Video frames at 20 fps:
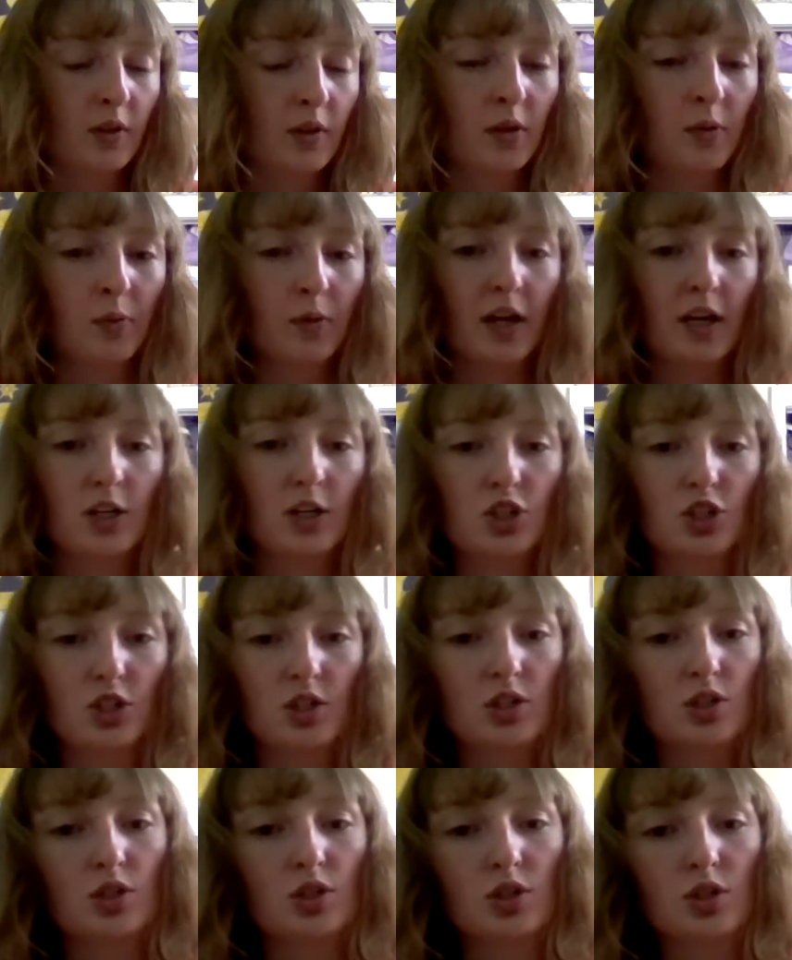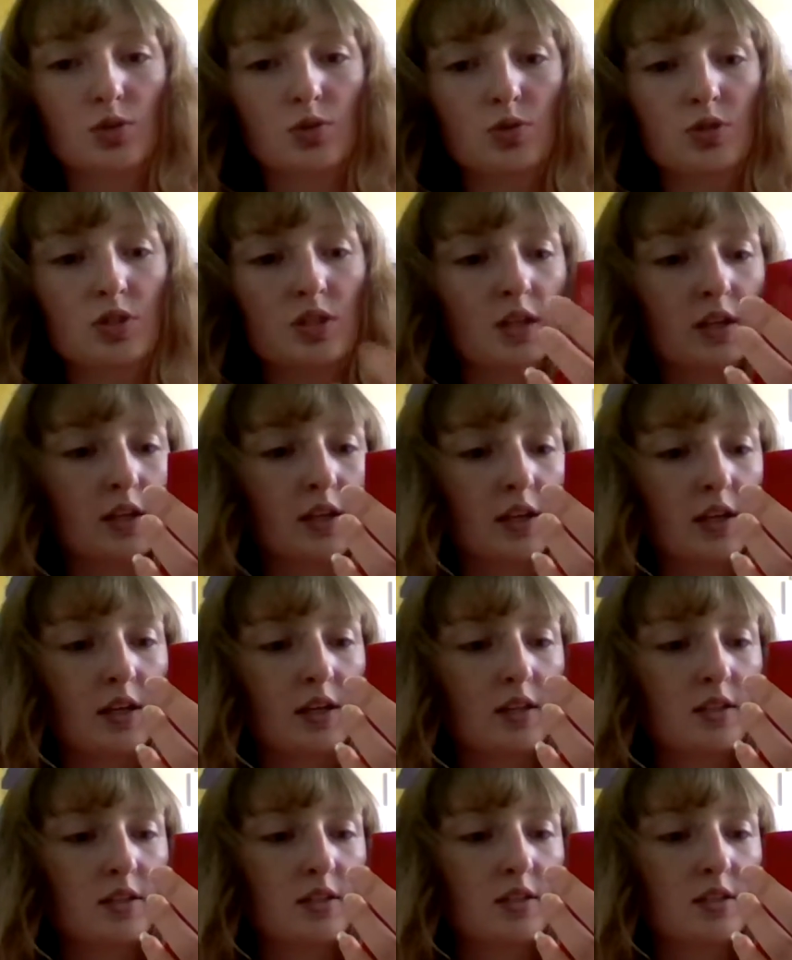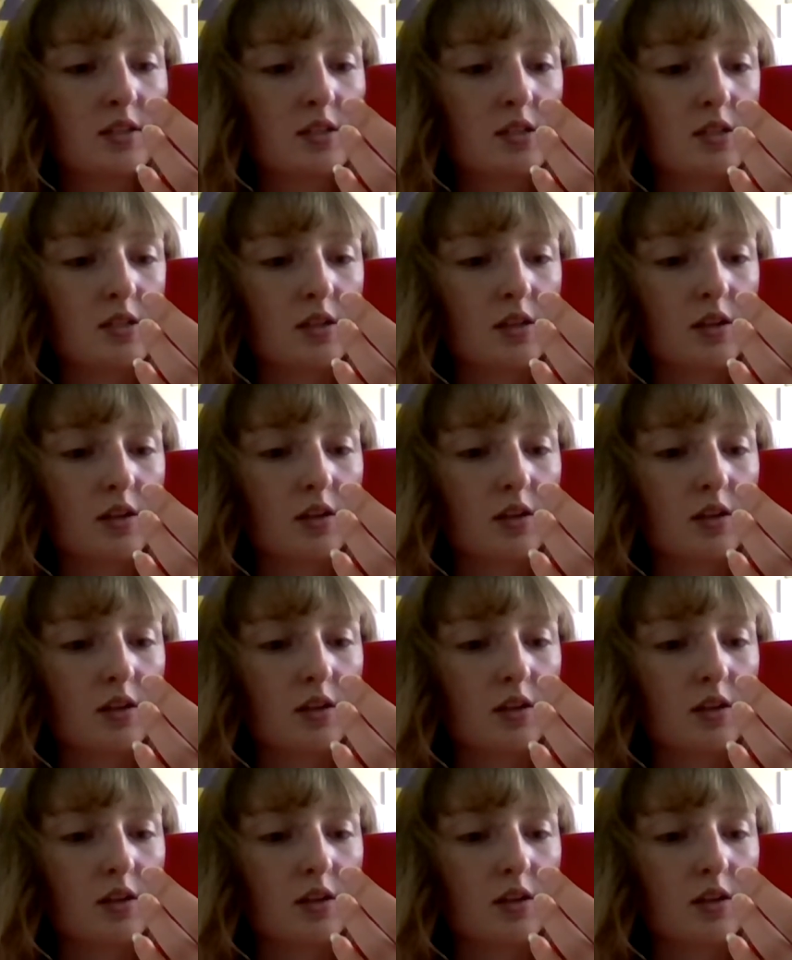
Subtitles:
which is used against